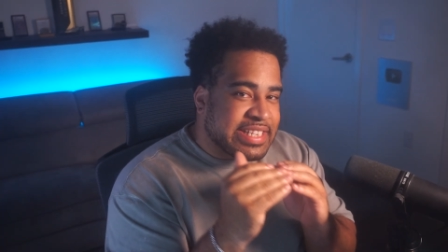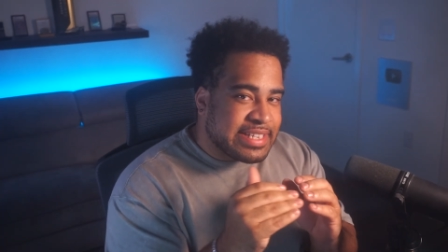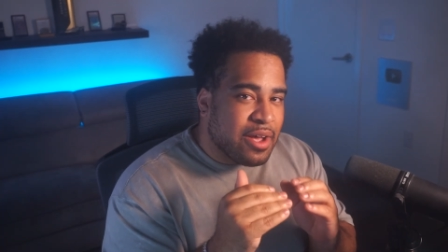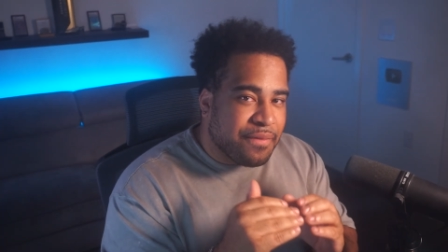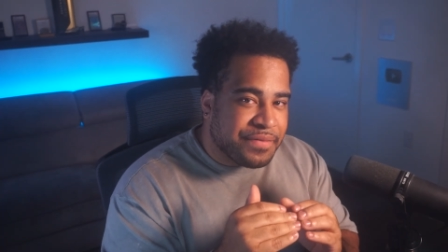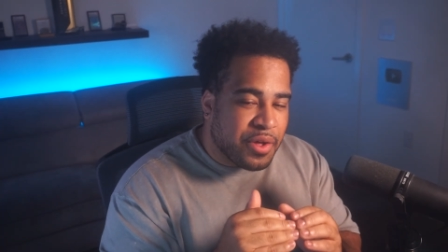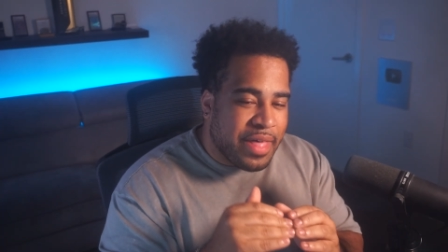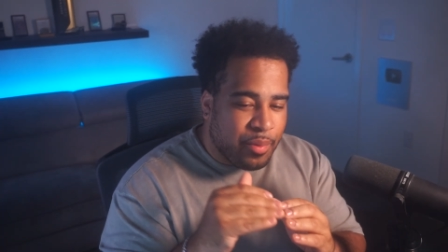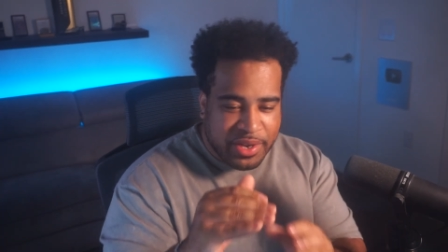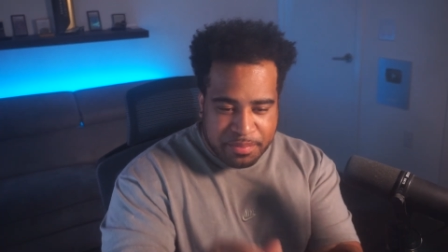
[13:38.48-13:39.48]
itself though
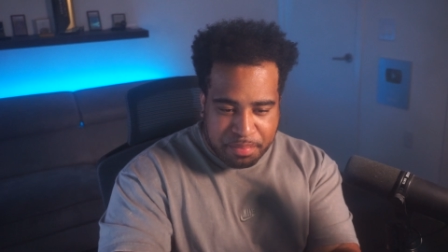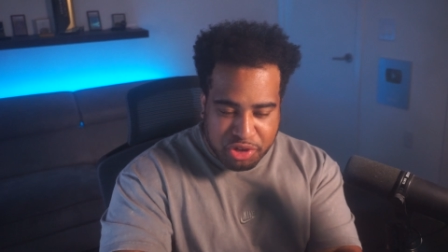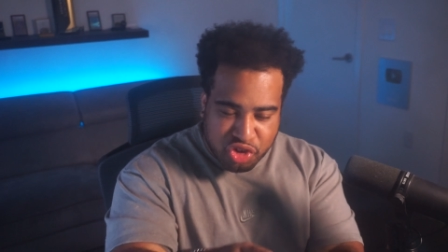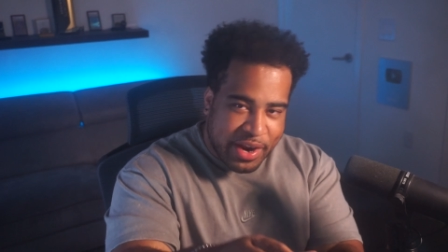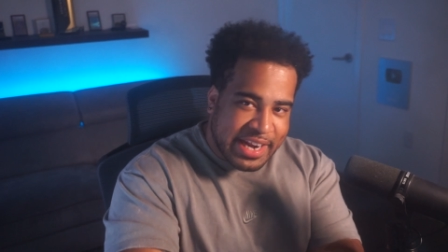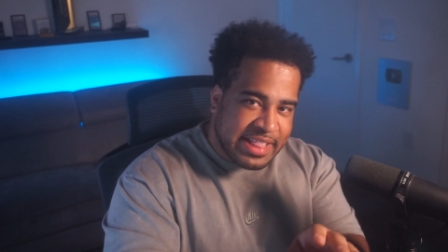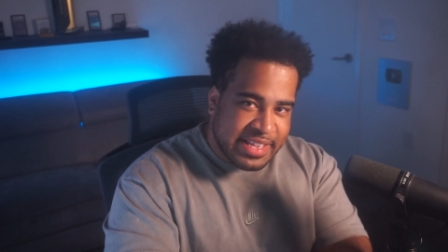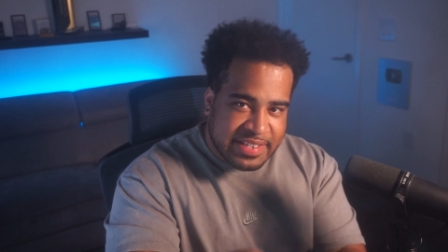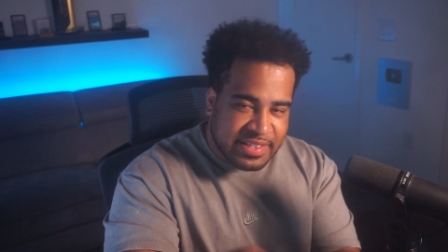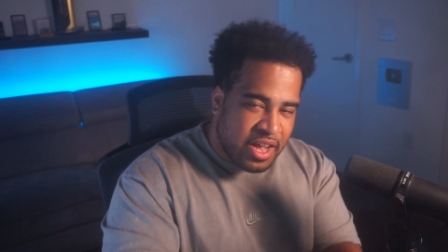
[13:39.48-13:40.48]
that we portrayed in
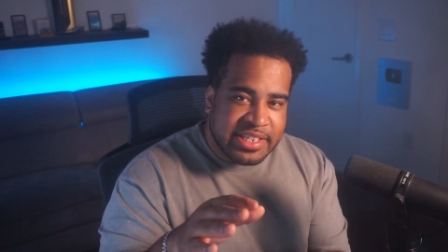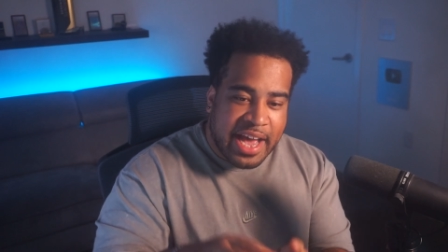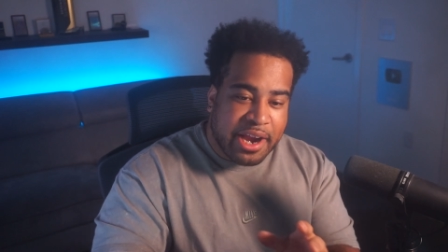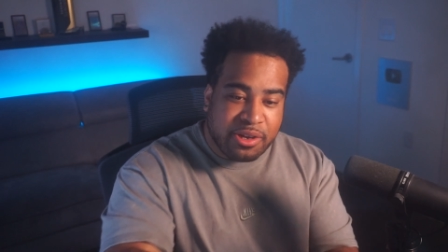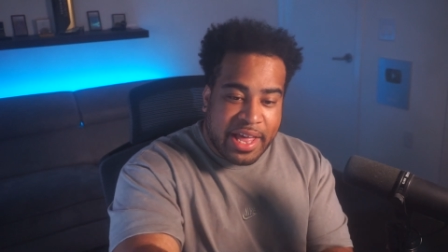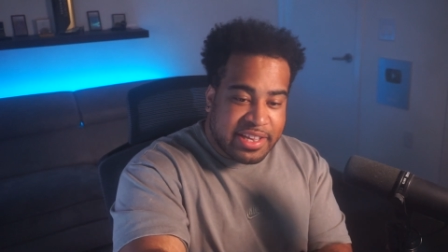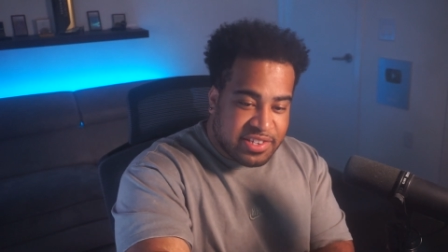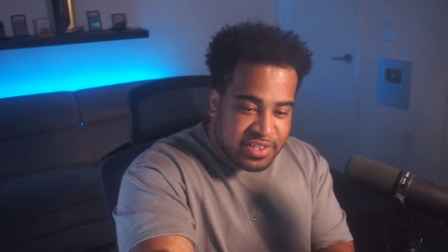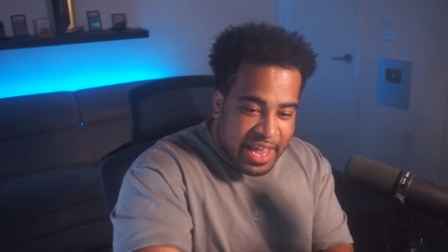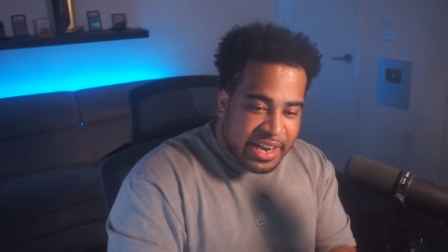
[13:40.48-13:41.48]
this entire like
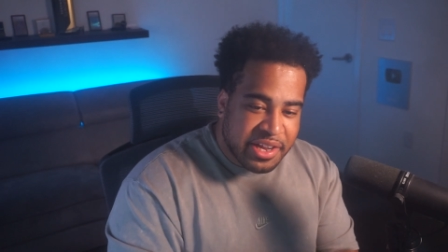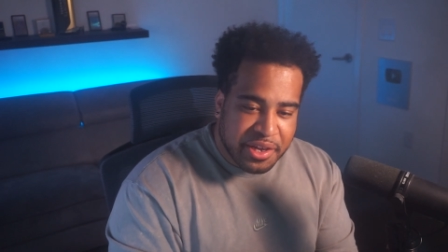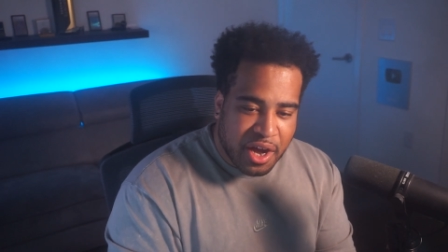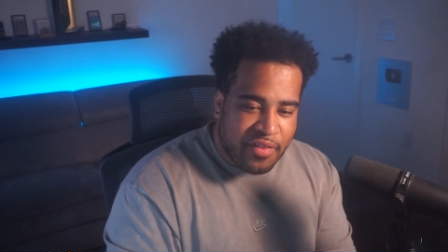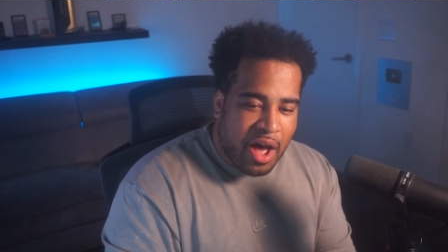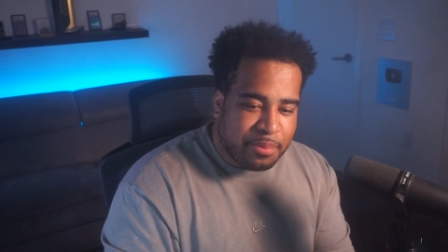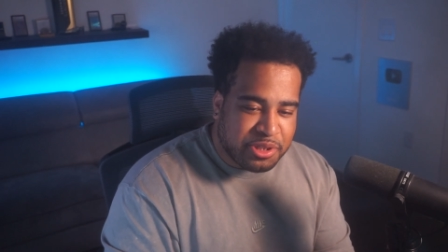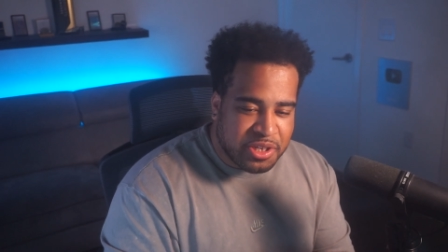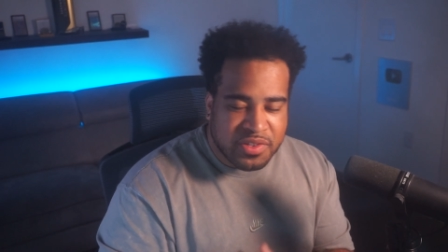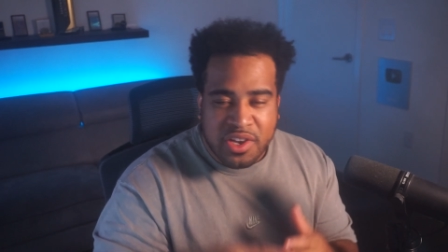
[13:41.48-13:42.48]
set of
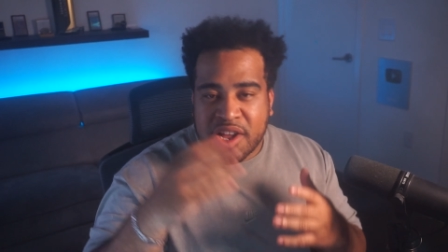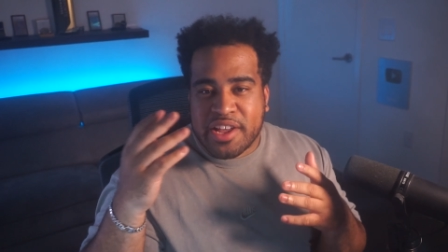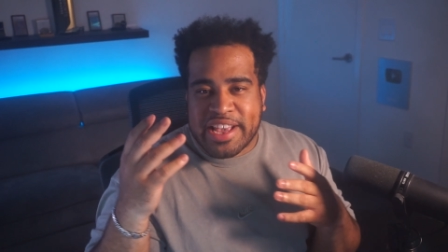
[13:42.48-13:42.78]
options